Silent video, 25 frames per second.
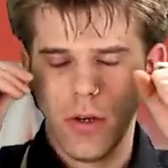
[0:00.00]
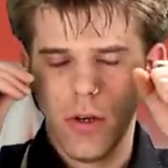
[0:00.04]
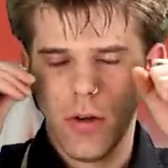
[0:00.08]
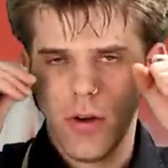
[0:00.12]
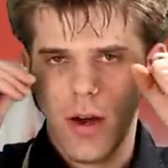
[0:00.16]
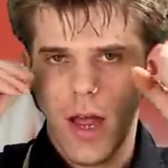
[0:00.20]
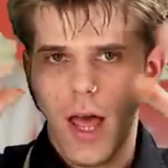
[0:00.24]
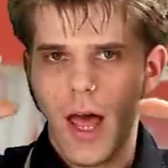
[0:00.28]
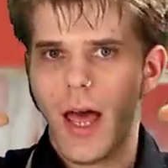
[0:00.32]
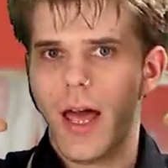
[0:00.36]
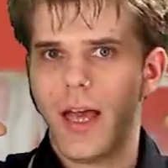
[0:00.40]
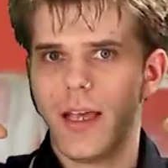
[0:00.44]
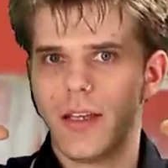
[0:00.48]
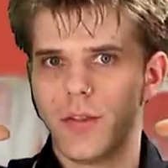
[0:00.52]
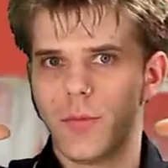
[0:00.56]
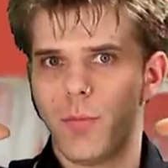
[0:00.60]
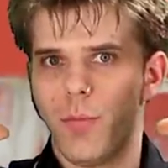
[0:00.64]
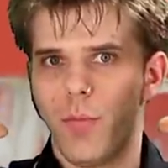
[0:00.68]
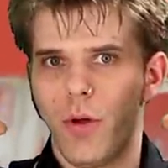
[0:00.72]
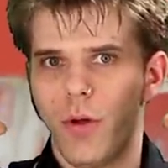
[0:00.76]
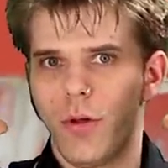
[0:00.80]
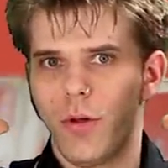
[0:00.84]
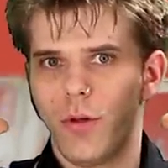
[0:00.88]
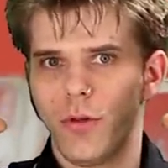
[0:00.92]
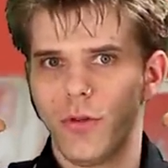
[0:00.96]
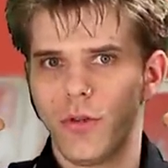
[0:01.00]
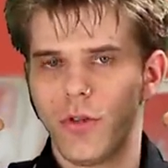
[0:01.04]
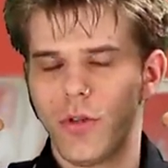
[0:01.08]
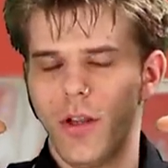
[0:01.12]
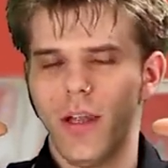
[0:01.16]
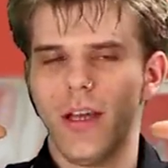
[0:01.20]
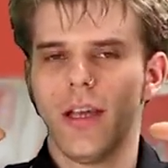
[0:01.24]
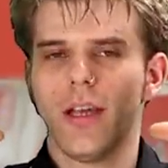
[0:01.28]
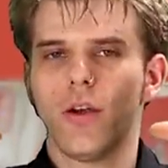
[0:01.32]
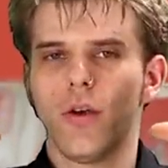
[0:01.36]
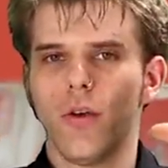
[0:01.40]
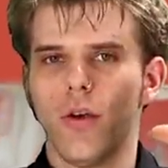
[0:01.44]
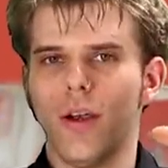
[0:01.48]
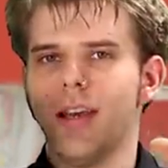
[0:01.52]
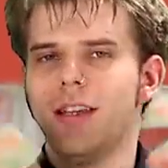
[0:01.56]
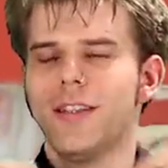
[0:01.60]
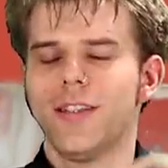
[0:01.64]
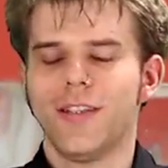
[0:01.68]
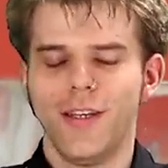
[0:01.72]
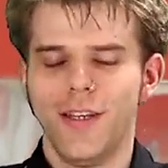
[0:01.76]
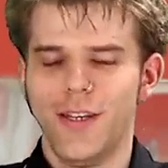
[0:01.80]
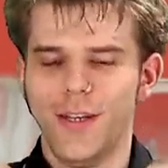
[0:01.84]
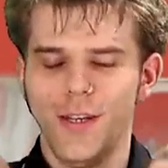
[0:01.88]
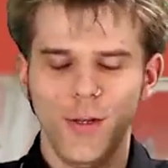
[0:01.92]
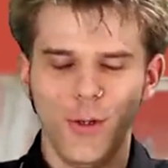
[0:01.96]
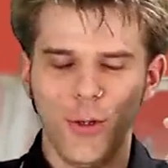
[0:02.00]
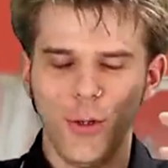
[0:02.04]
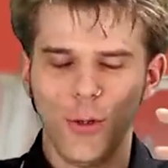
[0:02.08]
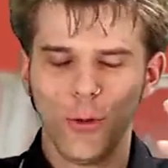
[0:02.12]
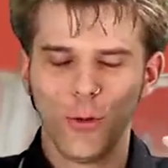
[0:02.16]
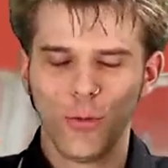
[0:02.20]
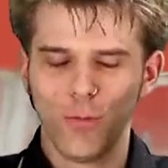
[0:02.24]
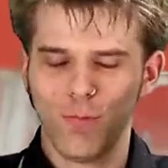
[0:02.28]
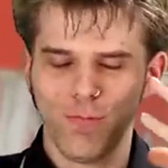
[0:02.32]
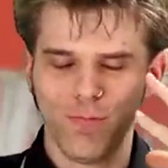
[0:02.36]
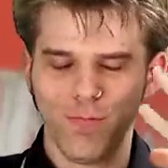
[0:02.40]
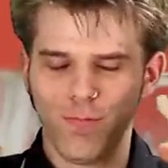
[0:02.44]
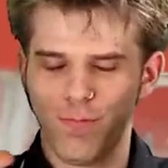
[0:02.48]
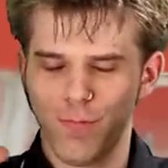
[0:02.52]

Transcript: your eyes bulge like crazy and you're